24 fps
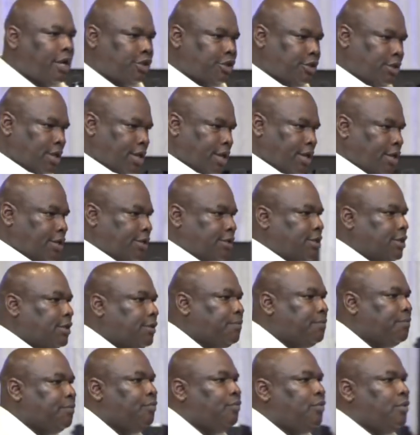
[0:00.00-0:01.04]
question is,
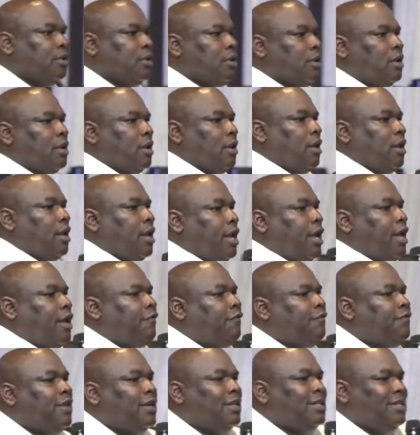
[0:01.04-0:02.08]

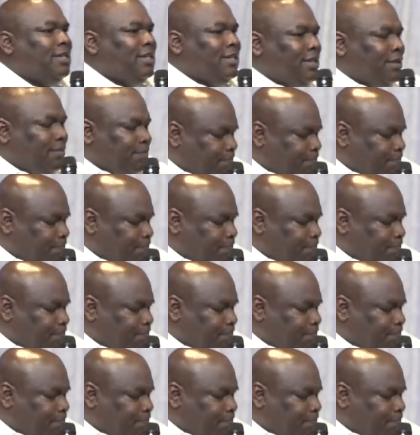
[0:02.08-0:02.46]
if the